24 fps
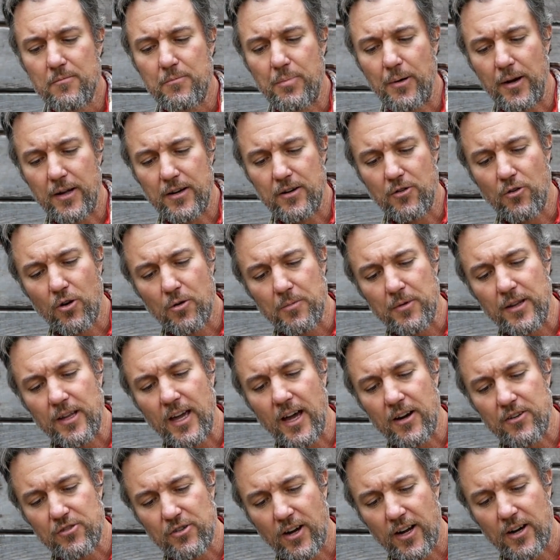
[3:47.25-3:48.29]
but normally
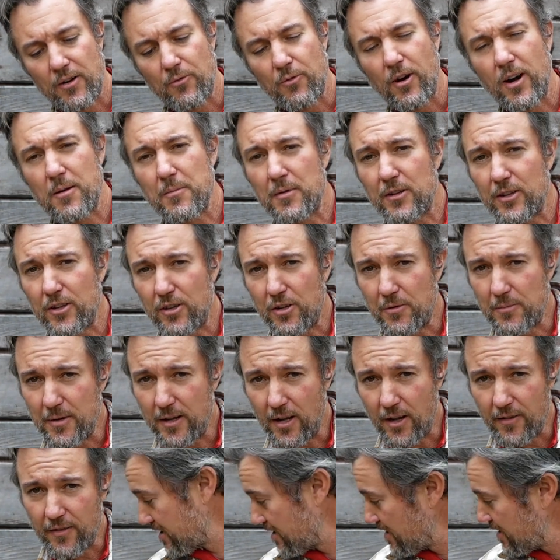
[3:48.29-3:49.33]
I try to run them a little bit
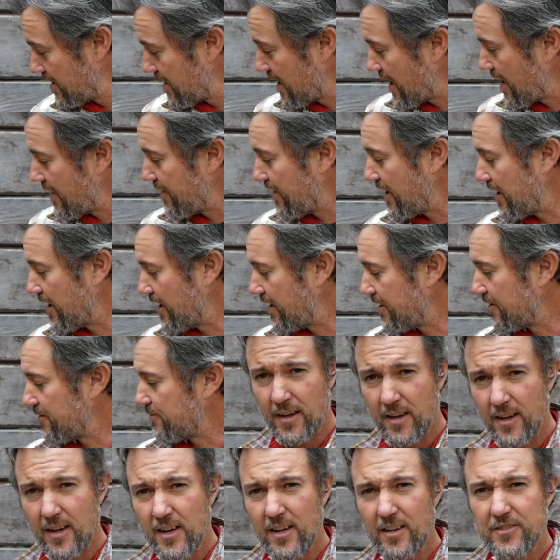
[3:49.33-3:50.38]
on the low end.
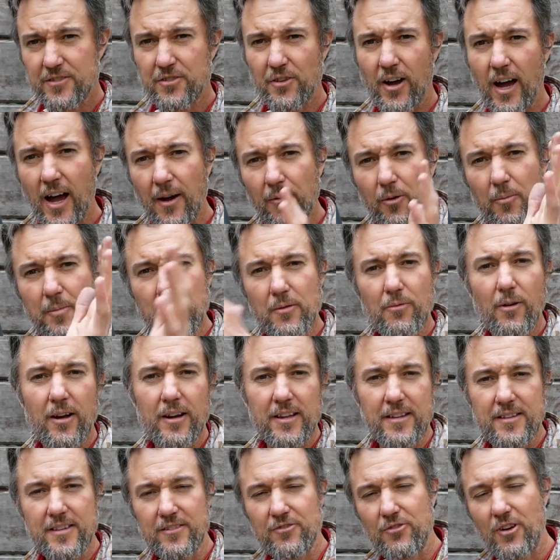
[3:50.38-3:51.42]
So I will be
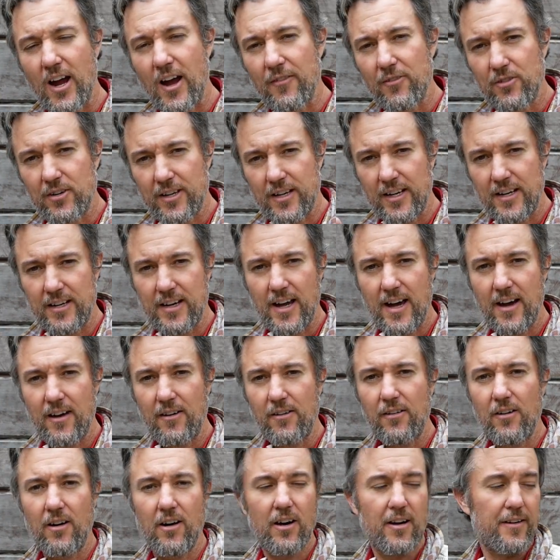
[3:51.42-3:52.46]
running this Gravel King
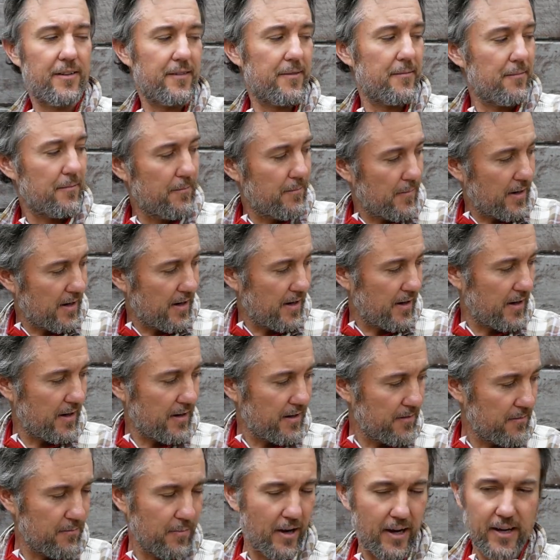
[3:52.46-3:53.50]
now on my
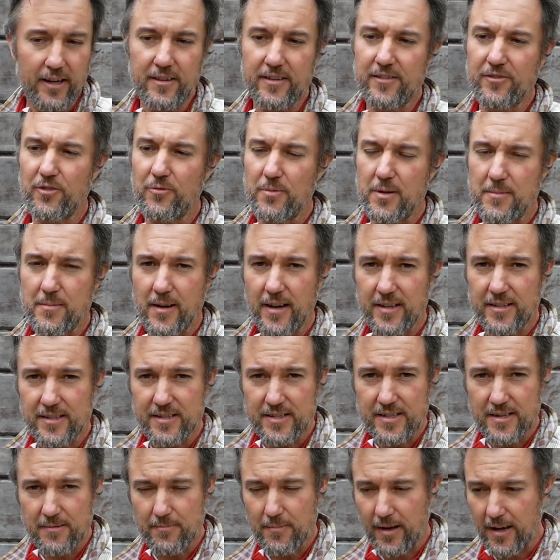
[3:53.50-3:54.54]
bike. This will be my,
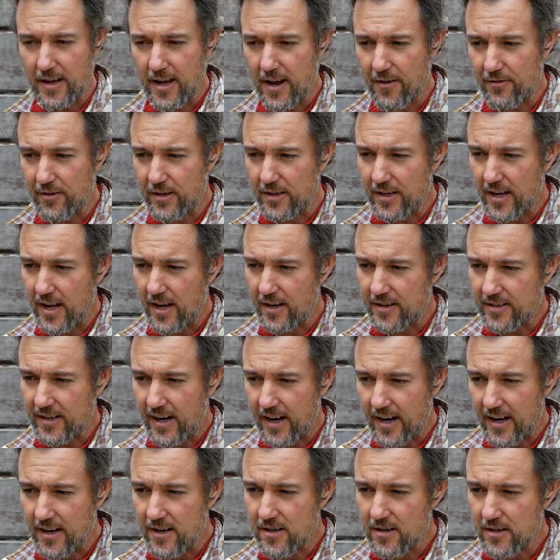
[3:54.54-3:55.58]
my everyday
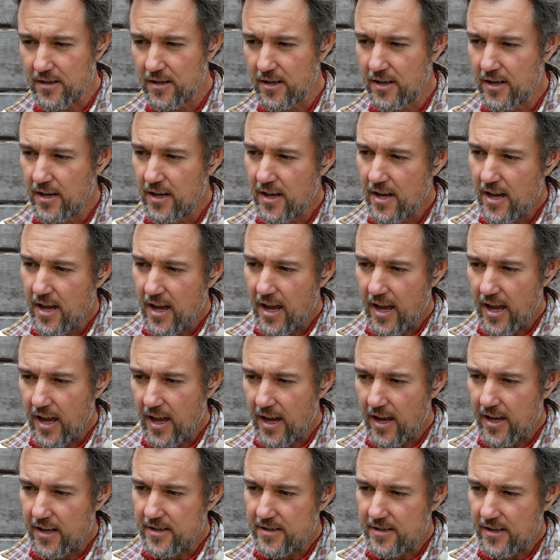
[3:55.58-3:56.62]
tire
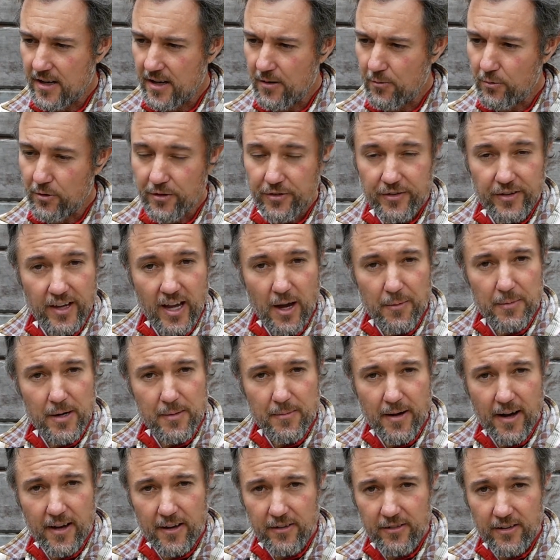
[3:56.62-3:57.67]
and uh, we'll see how many
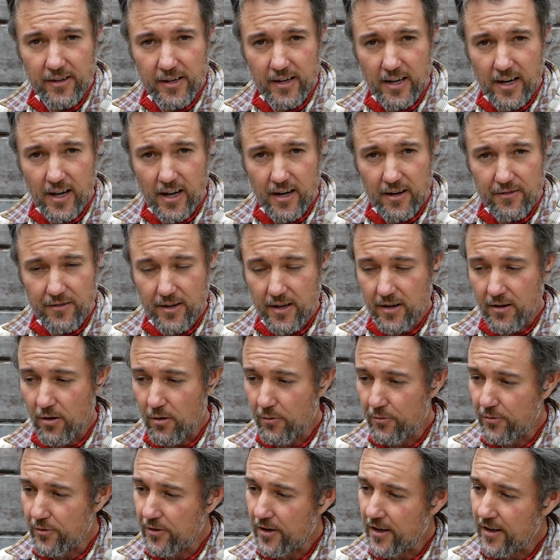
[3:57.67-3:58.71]
miles I get out of it.
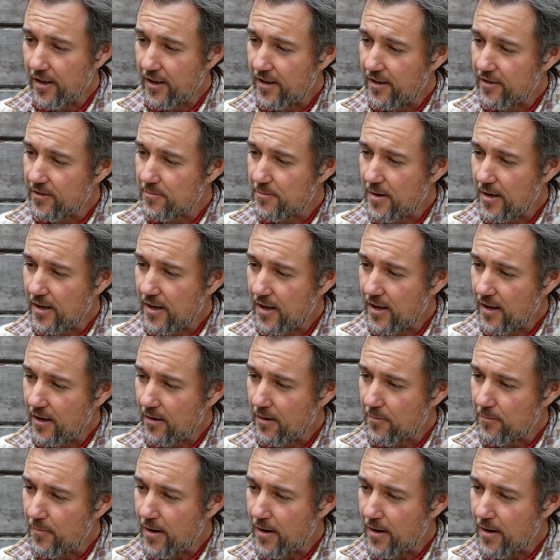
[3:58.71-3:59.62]
Hopefully I get as many